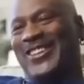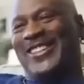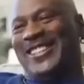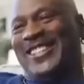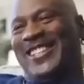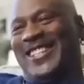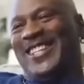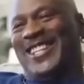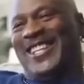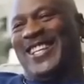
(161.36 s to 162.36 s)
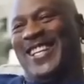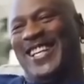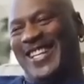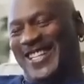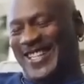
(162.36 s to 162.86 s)
long-anticipated
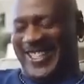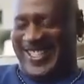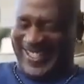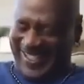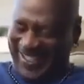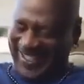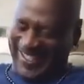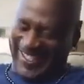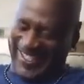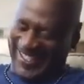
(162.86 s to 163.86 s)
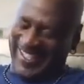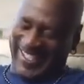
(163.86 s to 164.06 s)
documentary about the nineties Bulls